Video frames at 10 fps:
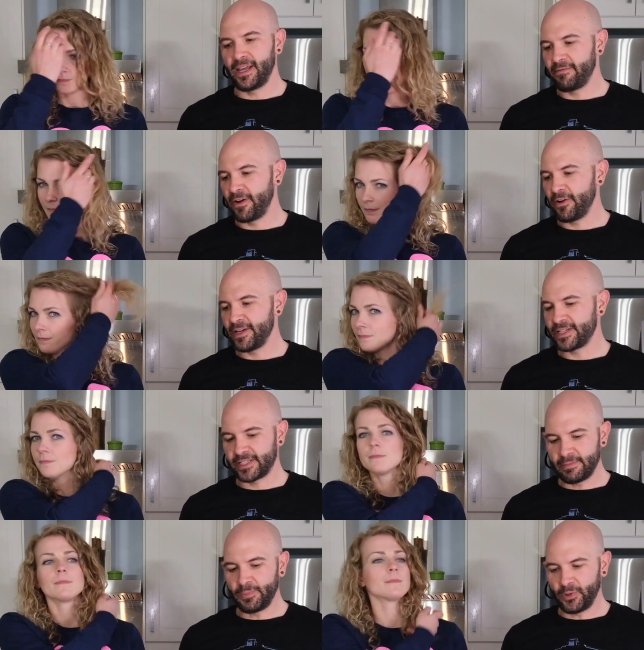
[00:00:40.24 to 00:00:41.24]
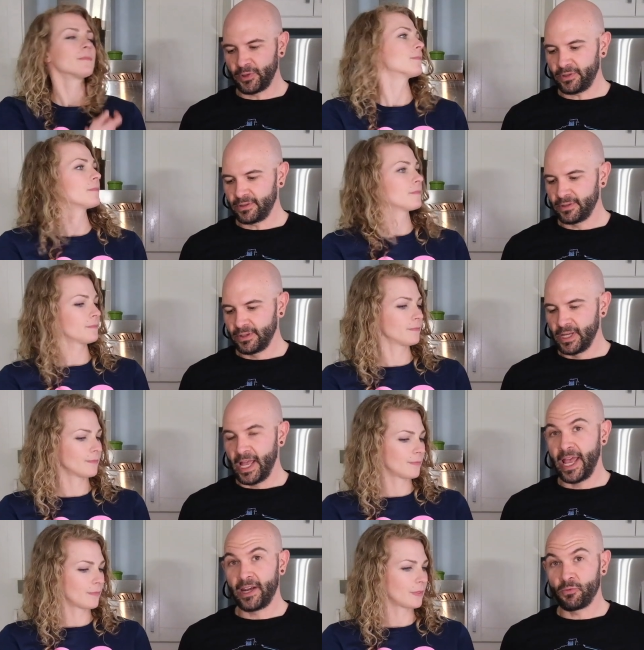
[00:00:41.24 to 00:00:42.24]
Speaker 1: a very simple
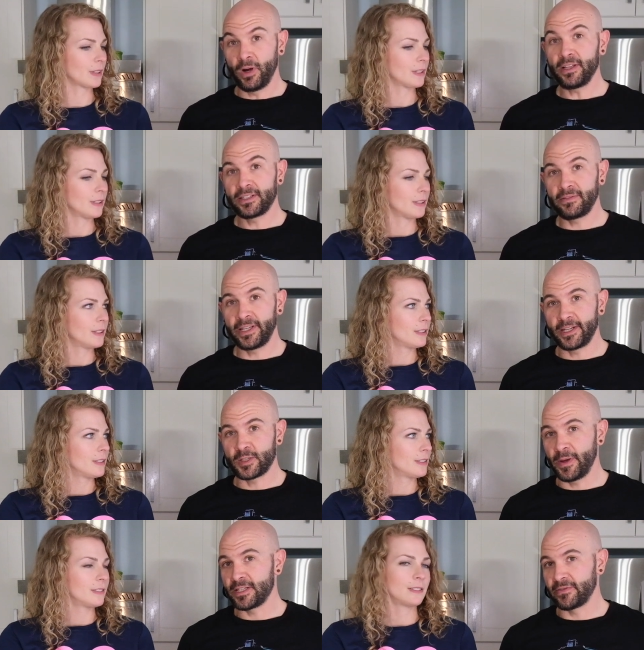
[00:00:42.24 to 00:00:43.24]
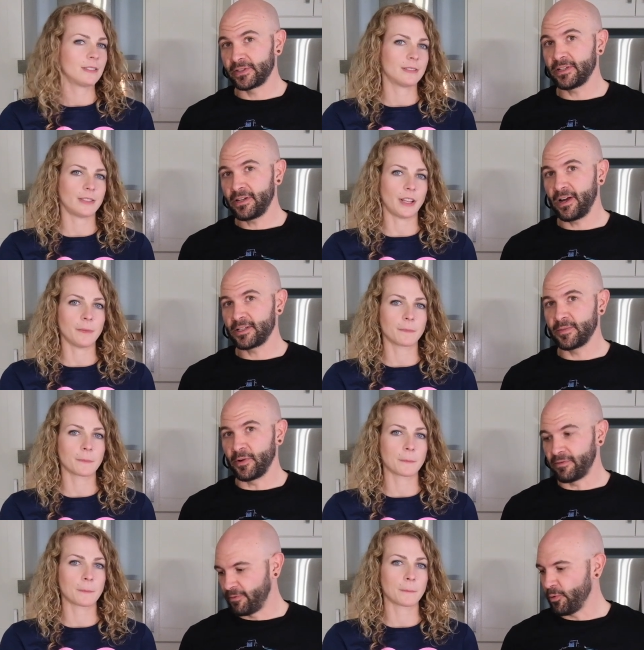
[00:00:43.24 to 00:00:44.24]
and relatively inexpensive. It's gonna cost you about
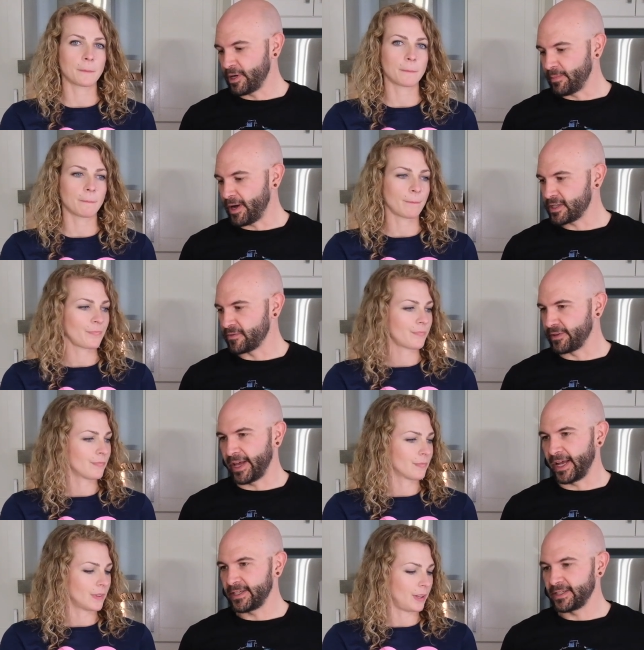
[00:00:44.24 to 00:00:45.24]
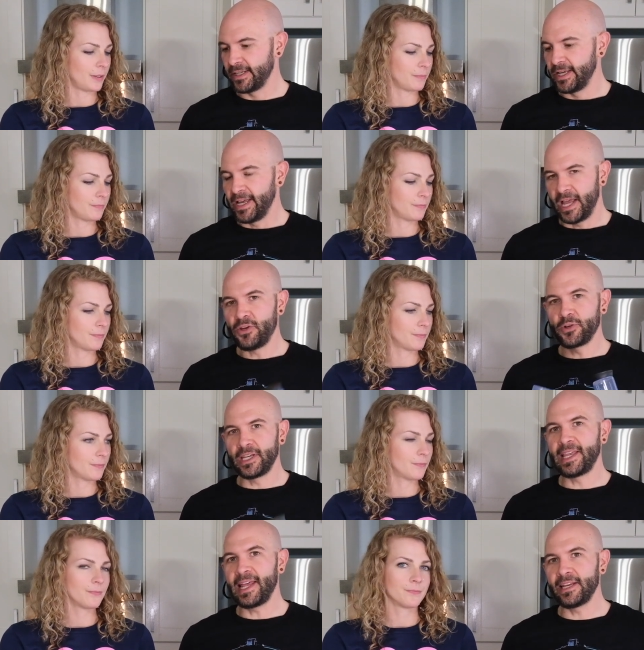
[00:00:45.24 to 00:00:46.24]
40 bucks for that. Yeah. And you can
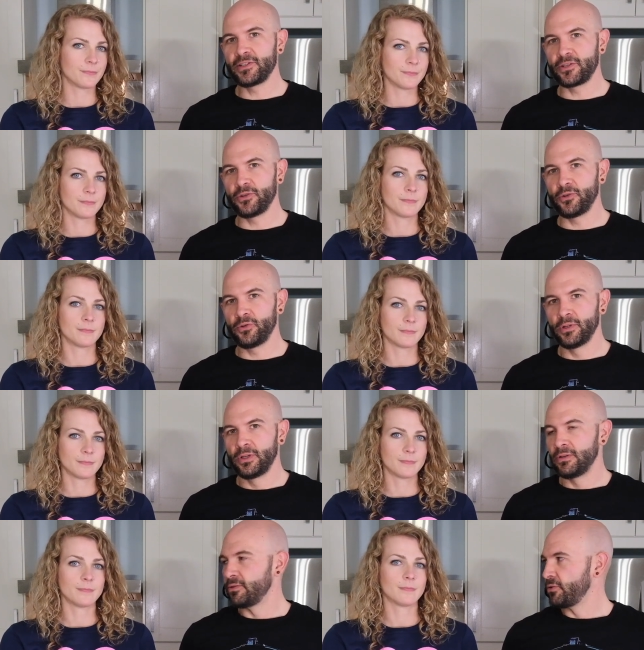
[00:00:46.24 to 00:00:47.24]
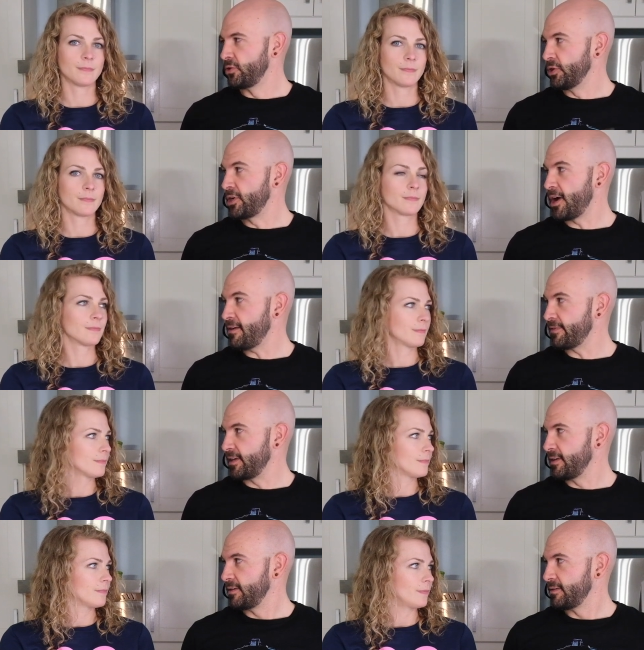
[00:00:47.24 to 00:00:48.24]
get into good coffee.
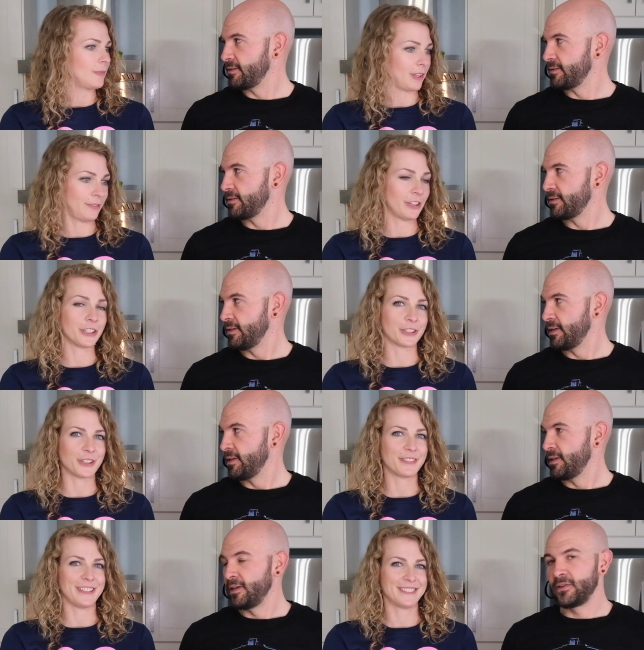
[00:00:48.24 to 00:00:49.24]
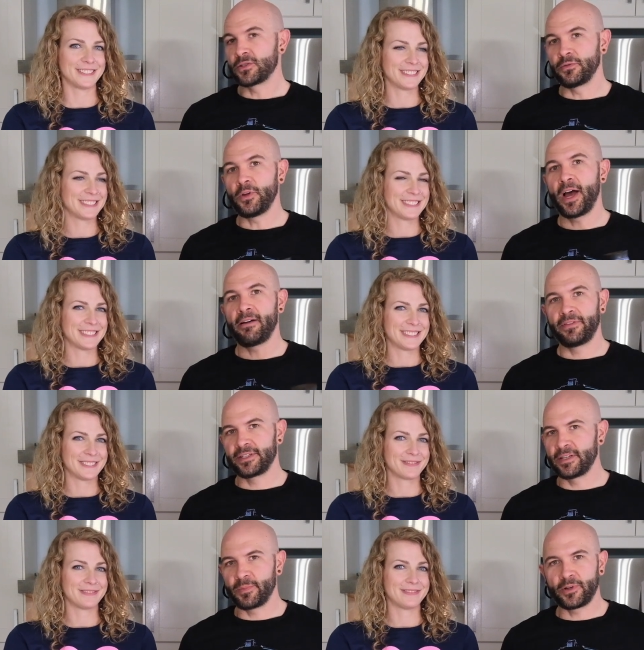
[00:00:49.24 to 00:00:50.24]
Very good coffee. So if you have the
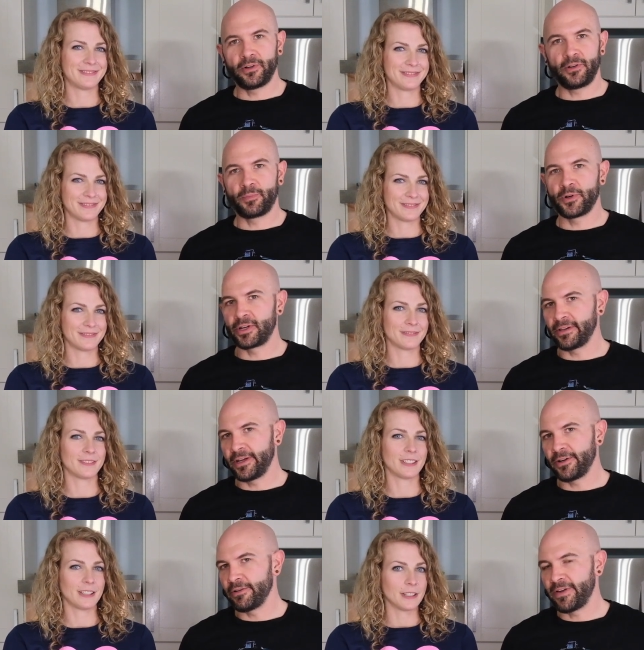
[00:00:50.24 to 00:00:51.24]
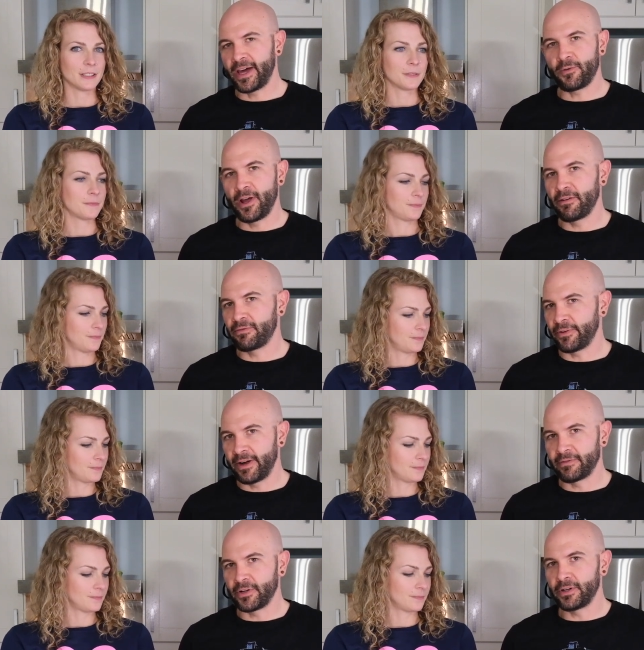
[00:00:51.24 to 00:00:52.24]
typical percolator you've had around
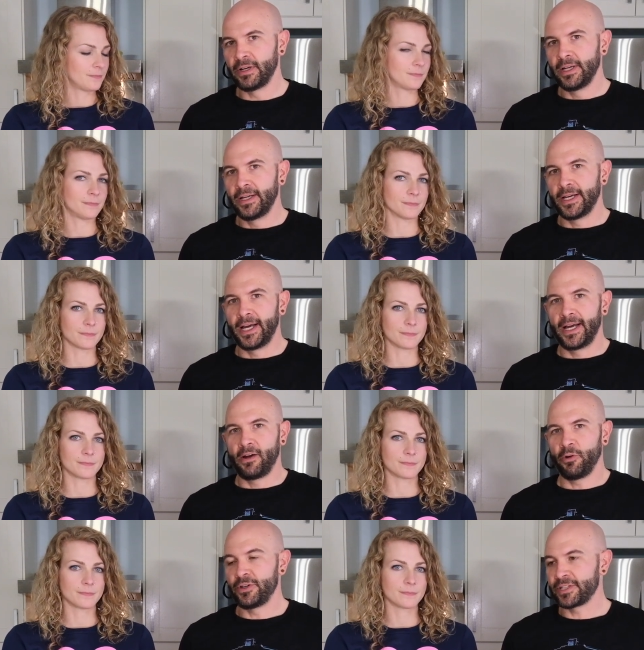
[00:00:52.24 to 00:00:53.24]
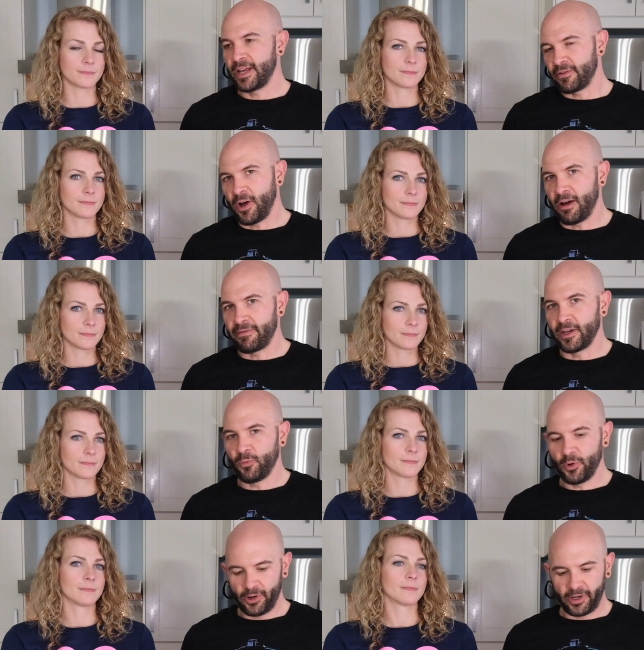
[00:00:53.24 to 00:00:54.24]
forever, mm -hmm. uh, or you just have coffee at
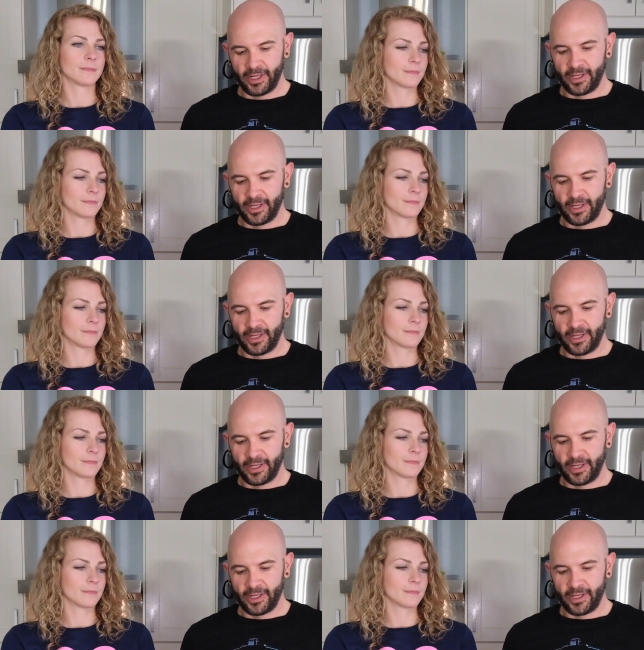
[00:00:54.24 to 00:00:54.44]
work,